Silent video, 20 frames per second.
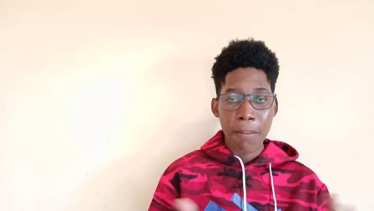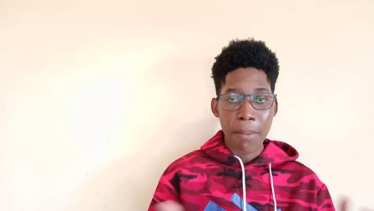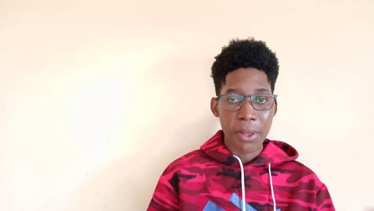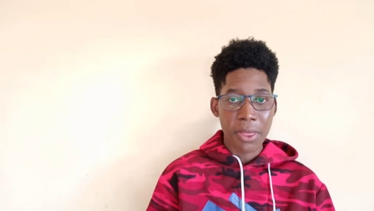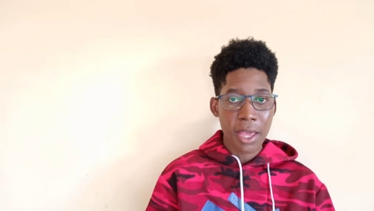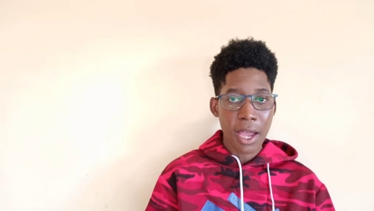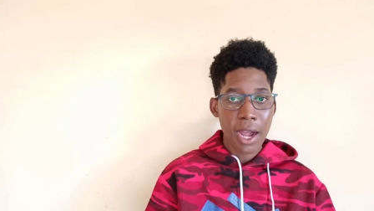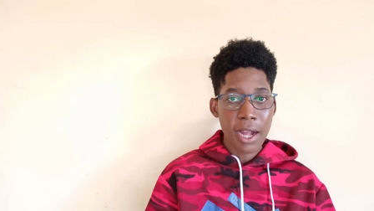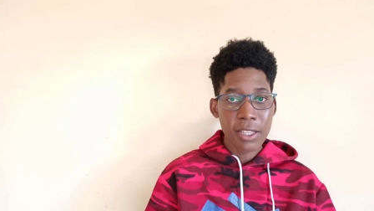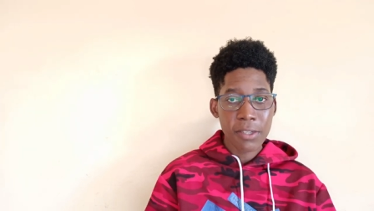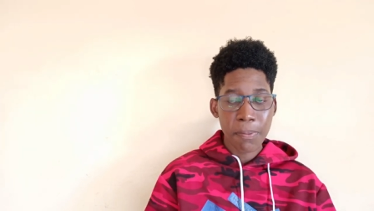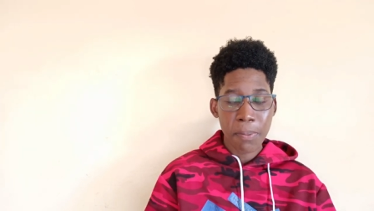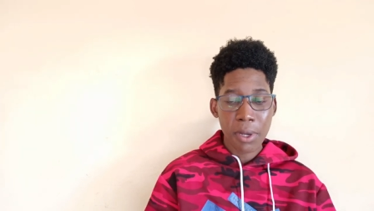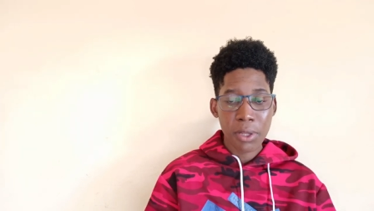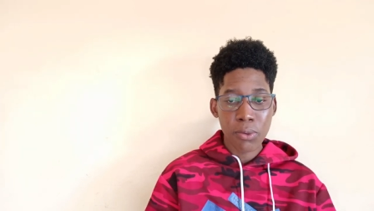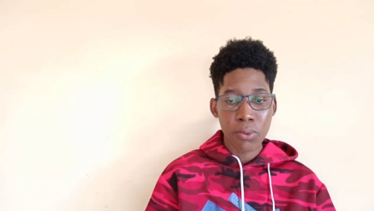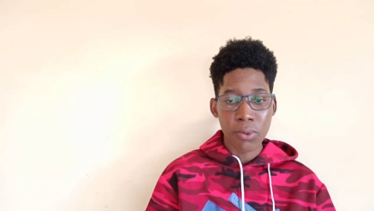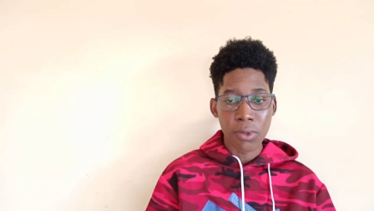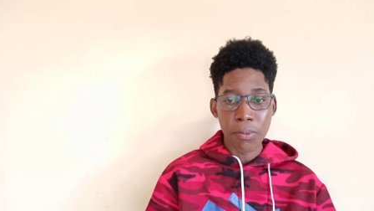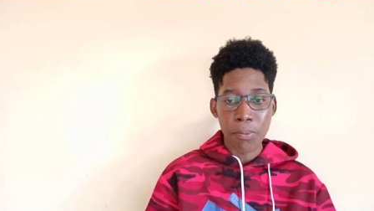but the hard
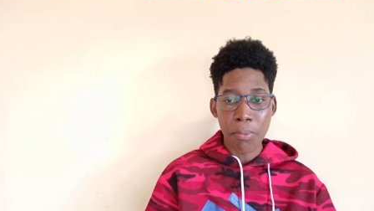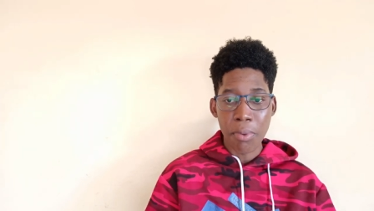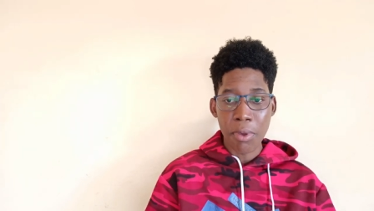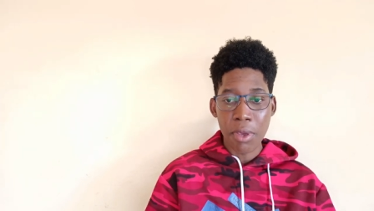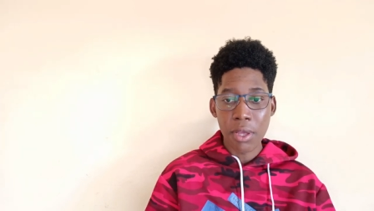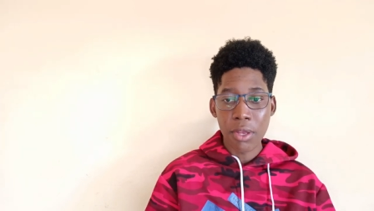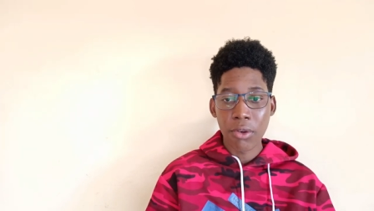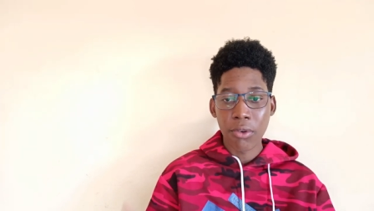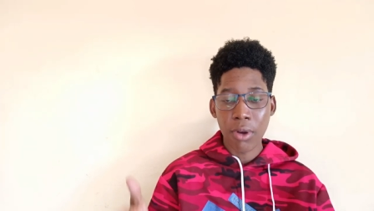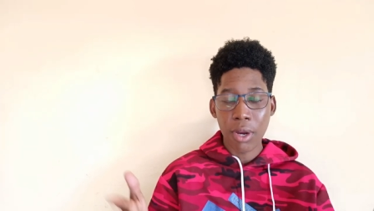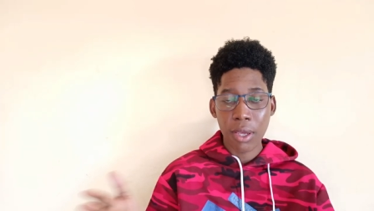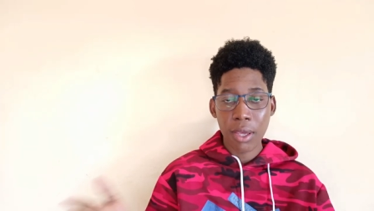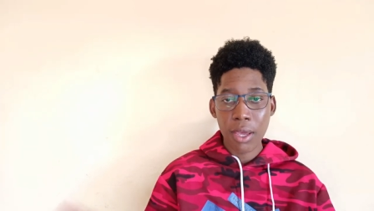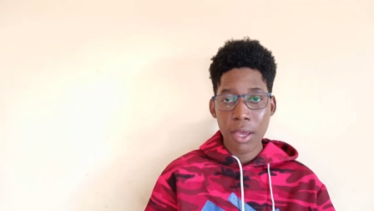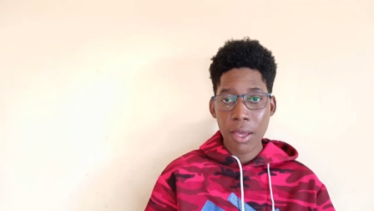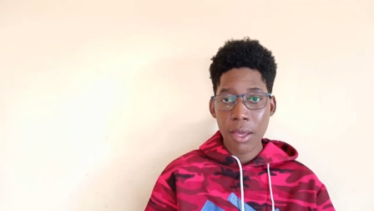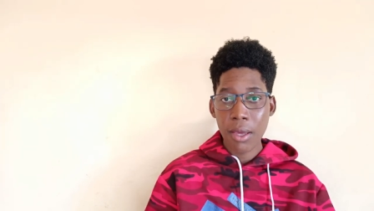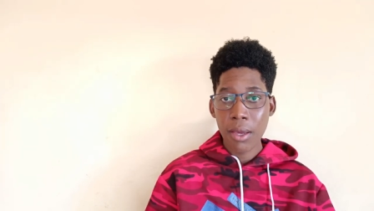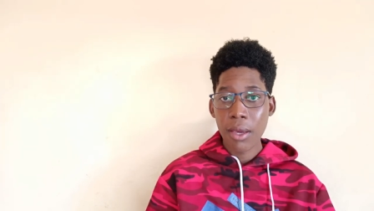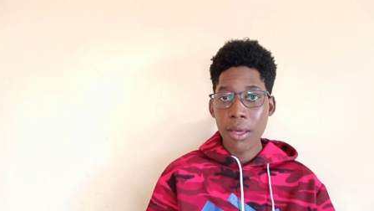part would be
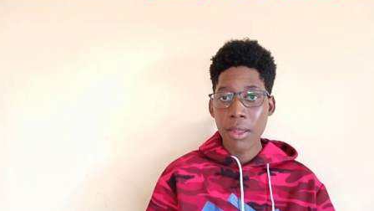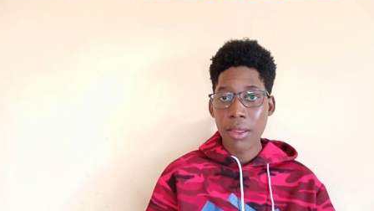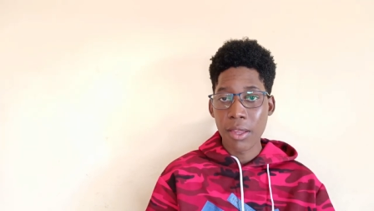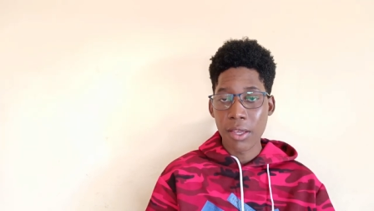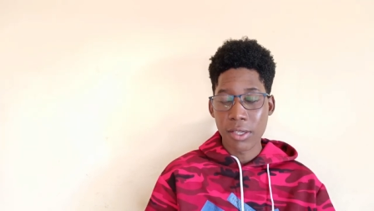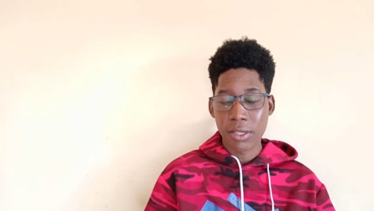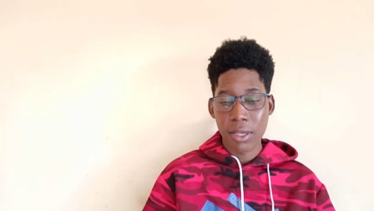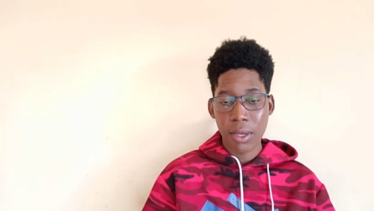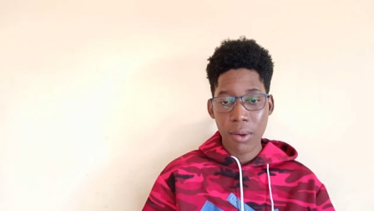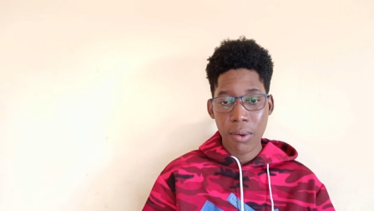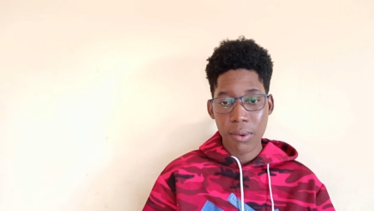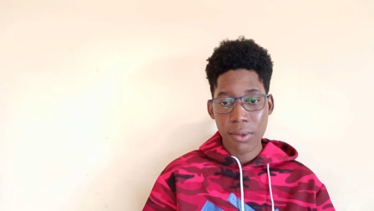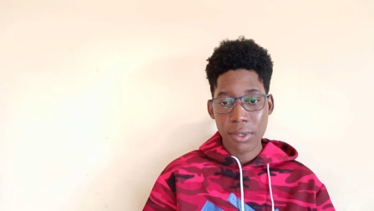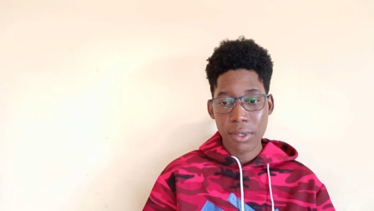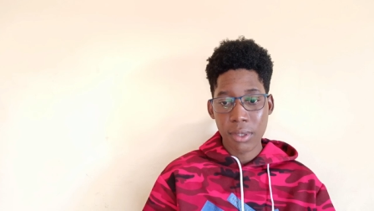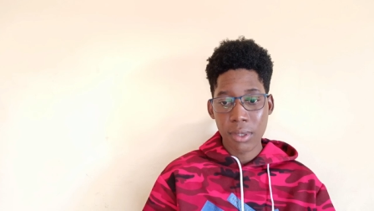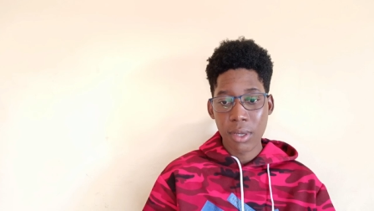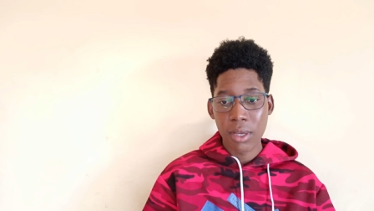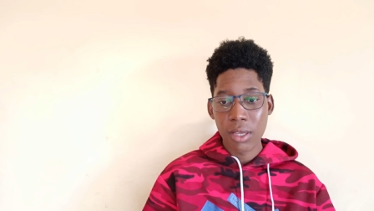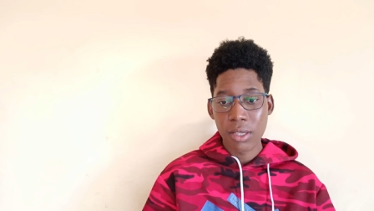tracking the
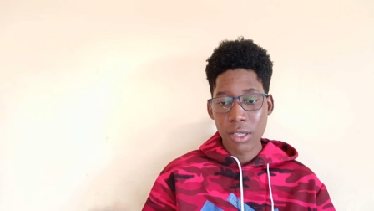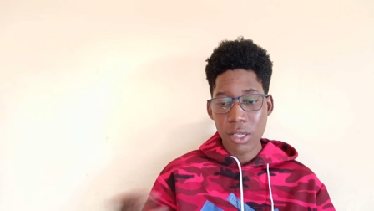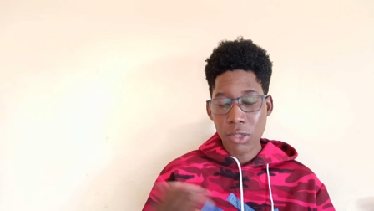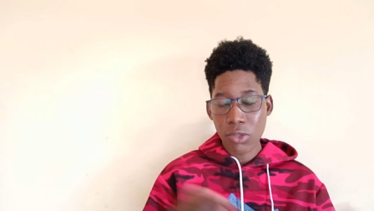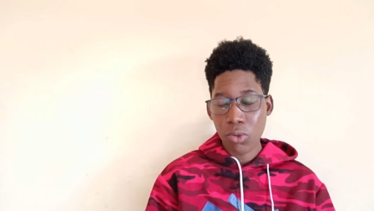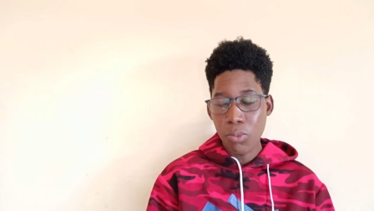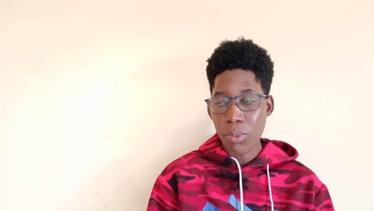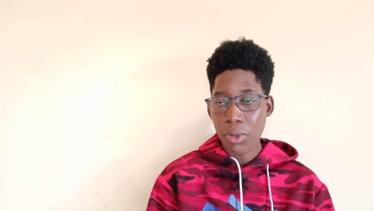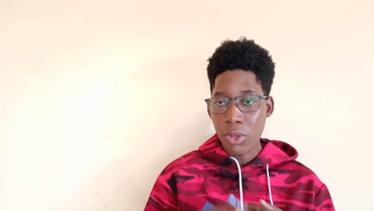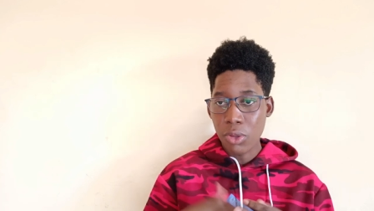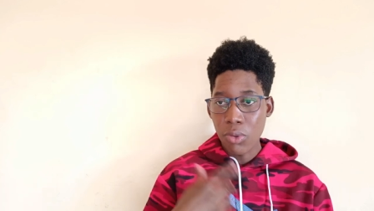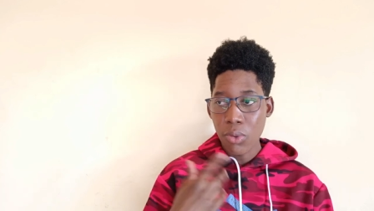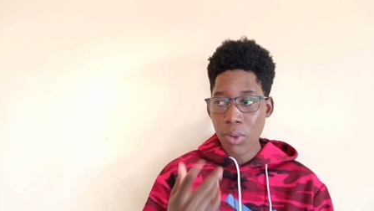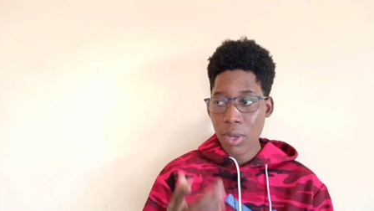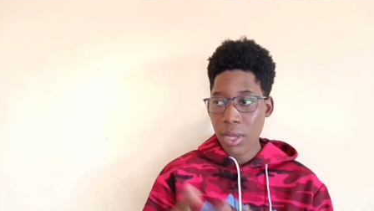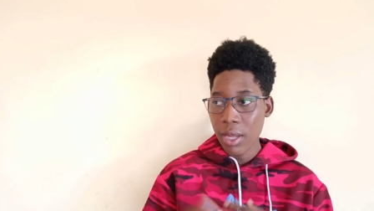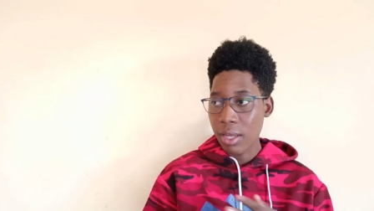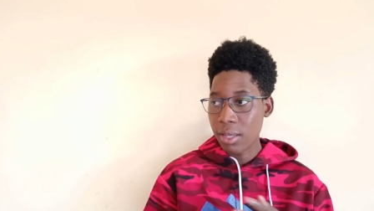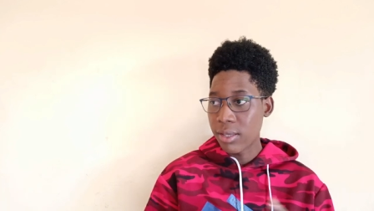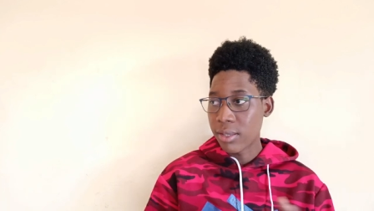sales since you'll be
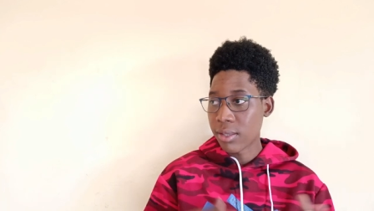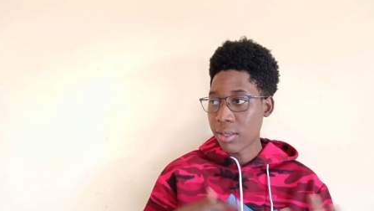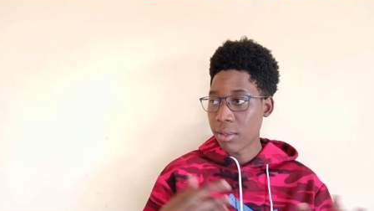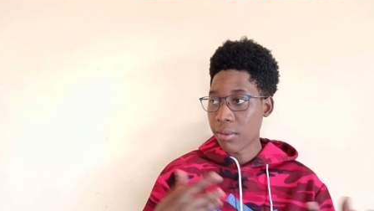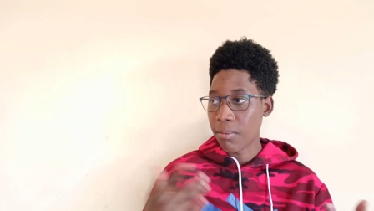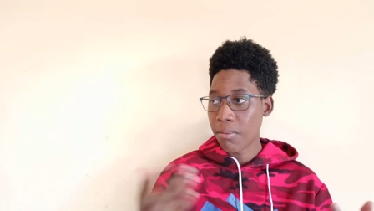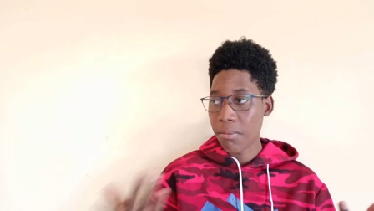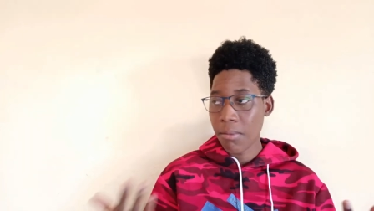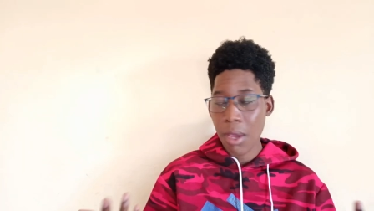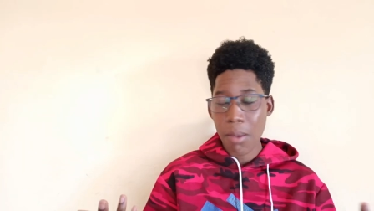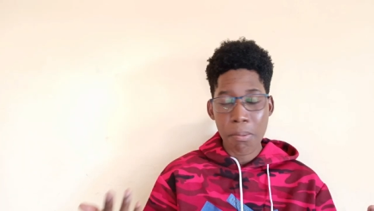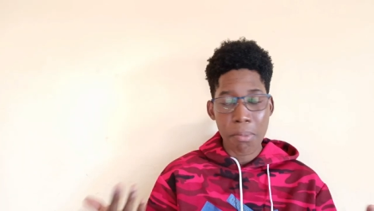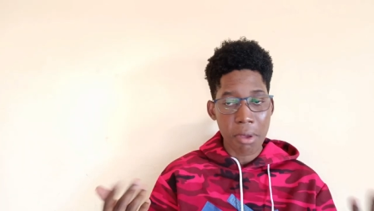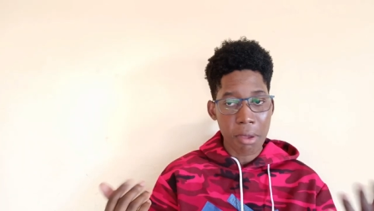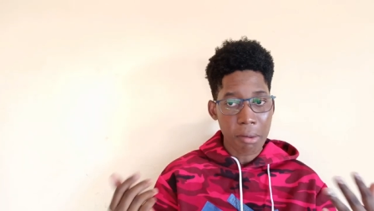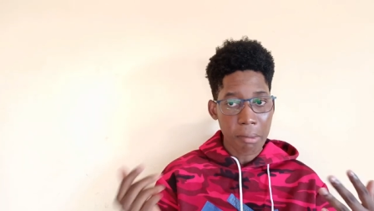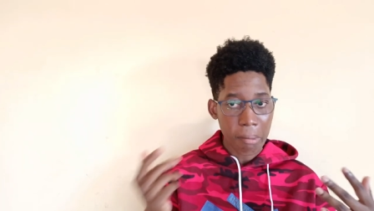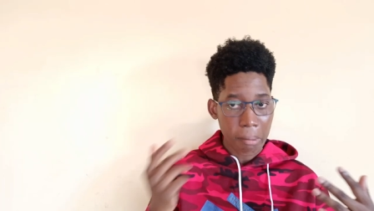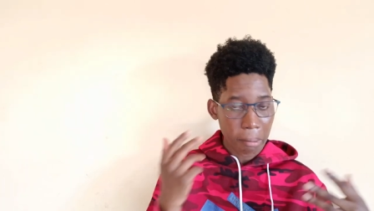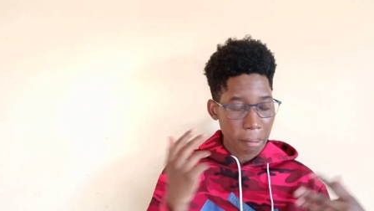doing it
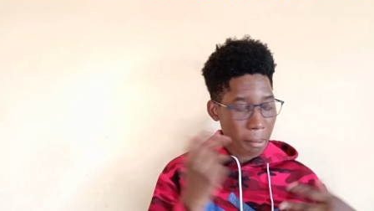maybe